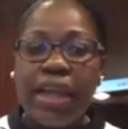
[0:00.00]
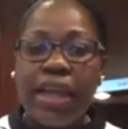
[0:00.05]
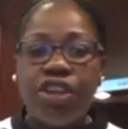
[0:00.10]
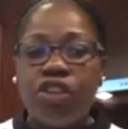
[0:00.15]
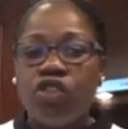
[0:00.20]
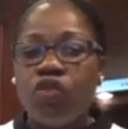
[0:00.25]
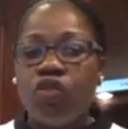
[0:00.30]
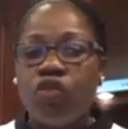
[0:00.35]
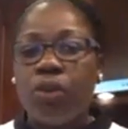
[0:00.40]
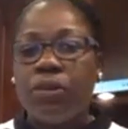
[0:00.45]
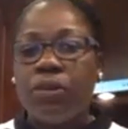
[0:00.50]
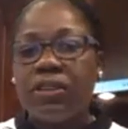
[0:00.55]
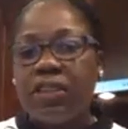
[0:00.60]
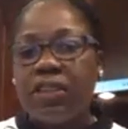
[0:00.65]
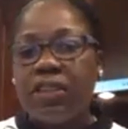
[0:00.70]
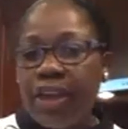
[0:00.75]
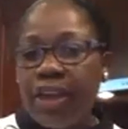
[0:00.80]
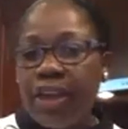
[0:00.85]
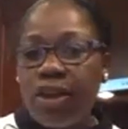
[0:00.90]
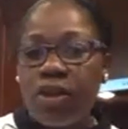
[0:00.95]
your sweet
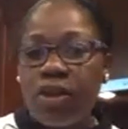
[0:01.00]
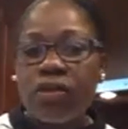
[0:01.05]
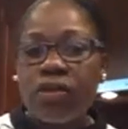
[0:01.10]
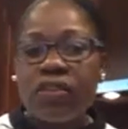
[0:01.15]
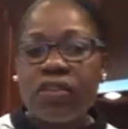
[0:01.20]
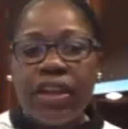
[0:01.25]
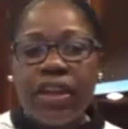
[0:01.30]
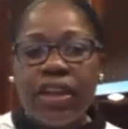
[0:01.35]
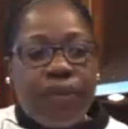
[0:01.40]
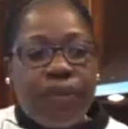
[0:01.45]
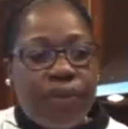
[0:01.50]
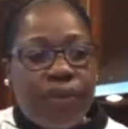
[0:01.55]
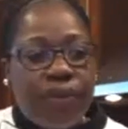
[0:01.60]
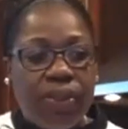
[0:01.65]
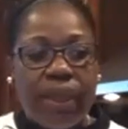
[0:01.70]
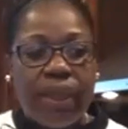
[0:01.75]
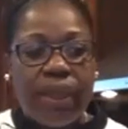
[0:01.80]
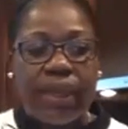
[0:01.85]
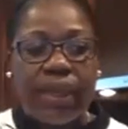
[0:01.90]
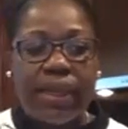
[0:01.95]
potatoes and
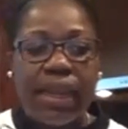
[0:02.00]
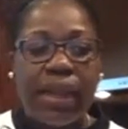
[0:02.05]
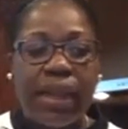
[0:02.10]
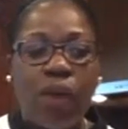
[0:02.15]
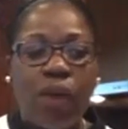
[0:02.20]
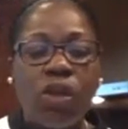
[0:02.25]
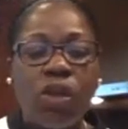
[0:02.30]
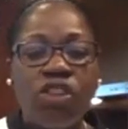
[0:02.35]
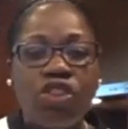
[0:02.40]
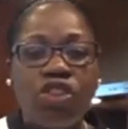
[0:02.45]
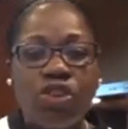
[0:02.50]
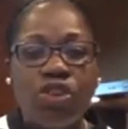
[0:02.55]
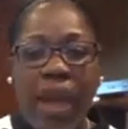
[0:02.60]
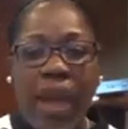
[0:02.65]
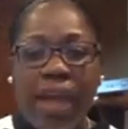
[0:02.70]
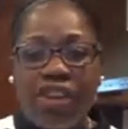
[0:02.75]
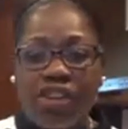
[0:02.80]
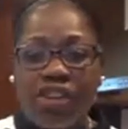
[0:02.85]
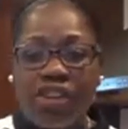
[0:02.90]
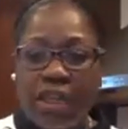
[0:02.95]
everything like that. And once you
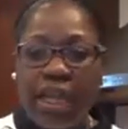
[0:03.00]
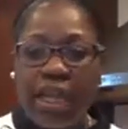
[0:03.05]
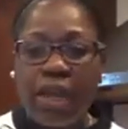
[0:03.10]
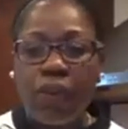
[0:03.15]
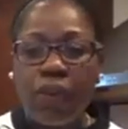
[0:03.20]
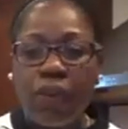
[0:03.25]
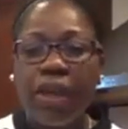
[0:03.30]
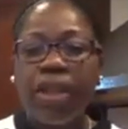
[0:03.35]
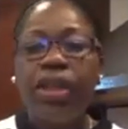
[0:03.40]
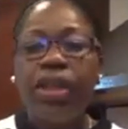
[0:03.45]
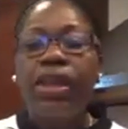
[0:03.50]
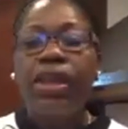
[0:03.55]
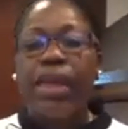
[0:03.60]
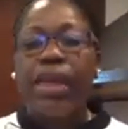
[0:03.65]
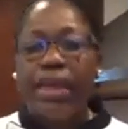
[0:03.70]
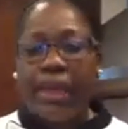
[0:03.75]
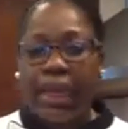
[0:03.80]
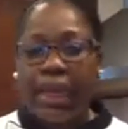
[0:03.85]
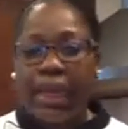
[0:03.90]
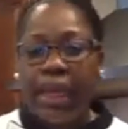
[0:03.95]
add your liquid,
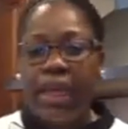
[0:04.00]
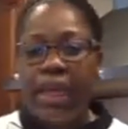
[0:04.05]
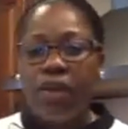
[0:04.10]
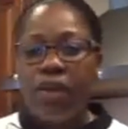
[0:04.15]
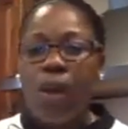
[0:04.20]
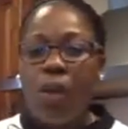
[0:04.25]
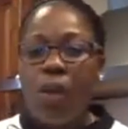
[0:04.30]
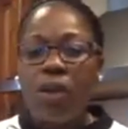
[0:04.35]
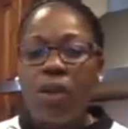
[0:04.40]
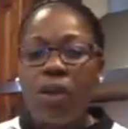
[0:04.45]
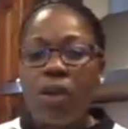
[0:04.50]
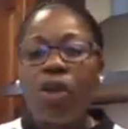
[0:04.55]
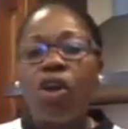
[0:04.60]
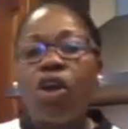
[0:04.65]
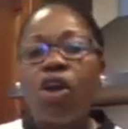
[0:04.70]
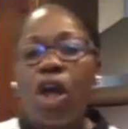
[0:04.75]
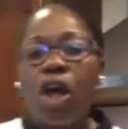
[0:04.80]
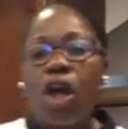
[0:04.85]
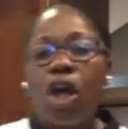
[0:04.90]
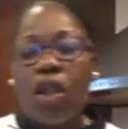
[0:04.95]
your quinoa will
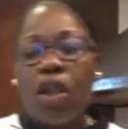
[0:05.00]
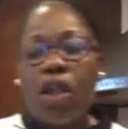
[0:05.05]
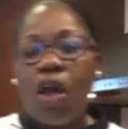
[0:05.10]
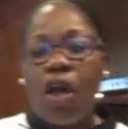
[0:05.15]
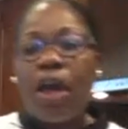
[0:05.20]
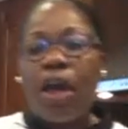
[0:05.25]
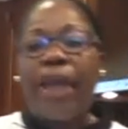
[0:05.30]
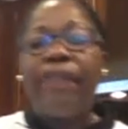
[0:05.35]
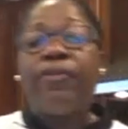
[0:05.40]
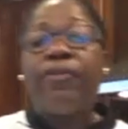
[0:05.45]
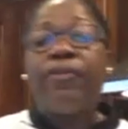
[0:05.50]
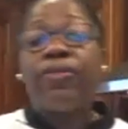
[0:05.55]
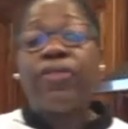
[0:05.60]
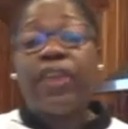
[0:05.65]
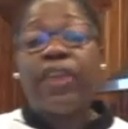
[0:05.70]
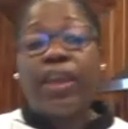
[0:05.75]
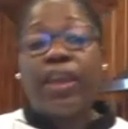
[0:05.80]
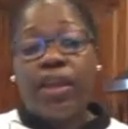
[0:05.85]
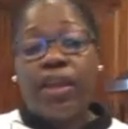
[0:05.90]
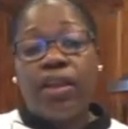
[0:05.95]
cook along and
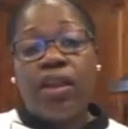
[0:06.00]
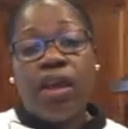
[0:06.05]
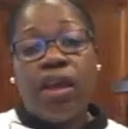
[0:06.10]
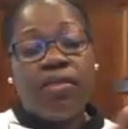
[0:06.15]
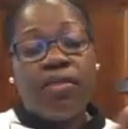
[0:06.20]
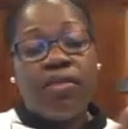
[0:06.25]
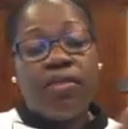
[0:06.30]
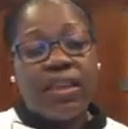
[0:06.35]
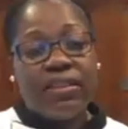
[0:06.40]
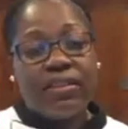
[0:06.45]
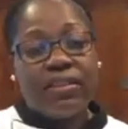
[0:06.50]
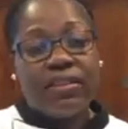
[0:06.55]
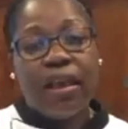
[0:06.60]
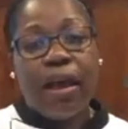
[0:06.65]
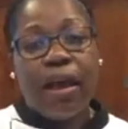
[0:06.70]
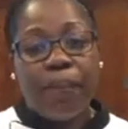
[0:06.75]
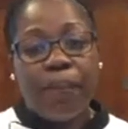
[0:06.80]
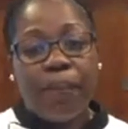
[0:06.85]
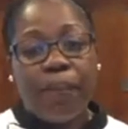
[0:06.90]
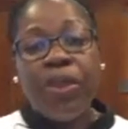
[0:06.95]
thicken this
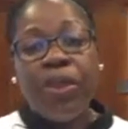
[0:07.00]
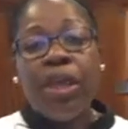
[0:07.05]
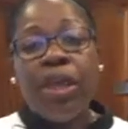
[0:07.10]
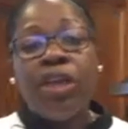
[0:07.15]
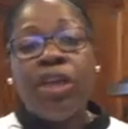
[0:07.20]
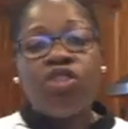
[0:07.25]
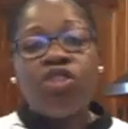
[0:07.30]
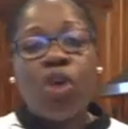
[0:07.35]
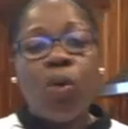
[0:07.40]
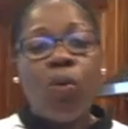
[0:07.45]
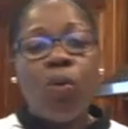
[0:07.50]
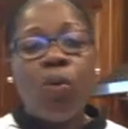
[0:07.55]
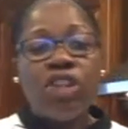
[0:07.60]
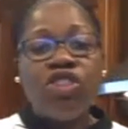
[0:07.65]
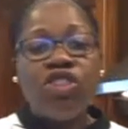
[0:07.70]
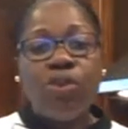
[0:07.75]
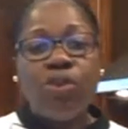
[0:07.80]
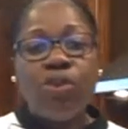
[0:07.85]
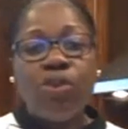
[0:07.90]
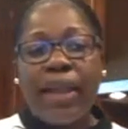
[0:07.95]
up. So
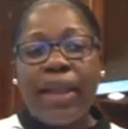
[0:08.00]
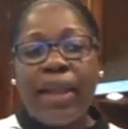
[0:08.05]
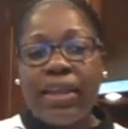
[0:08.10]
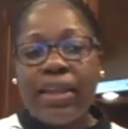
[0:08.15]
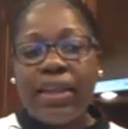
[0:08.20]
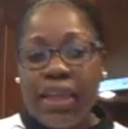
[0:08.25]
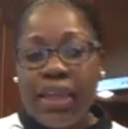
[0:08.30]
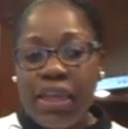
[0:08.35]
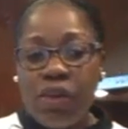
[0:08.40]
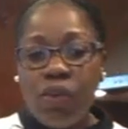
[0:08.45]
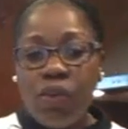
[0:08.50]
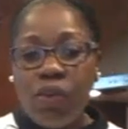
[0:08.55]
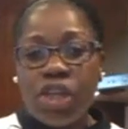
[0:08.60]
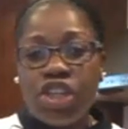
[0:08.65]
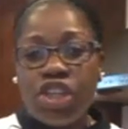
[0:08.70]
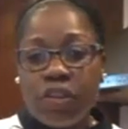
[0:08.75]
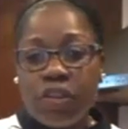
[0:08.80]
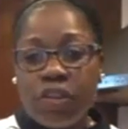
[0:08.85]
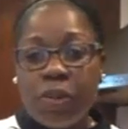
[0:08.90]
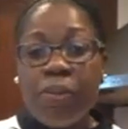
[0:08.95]
once you add the quinoa,
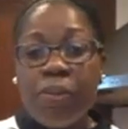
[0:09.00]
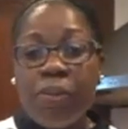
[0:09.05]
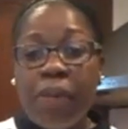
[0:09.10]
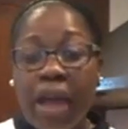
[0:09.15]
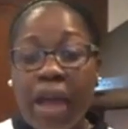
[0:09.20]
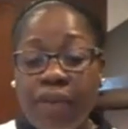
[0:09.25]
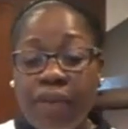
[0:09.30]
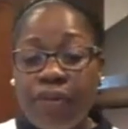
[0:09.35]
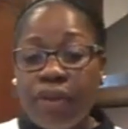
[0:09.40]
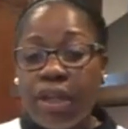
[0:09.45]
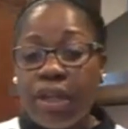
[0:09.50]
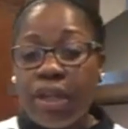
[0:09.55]
just be mindful,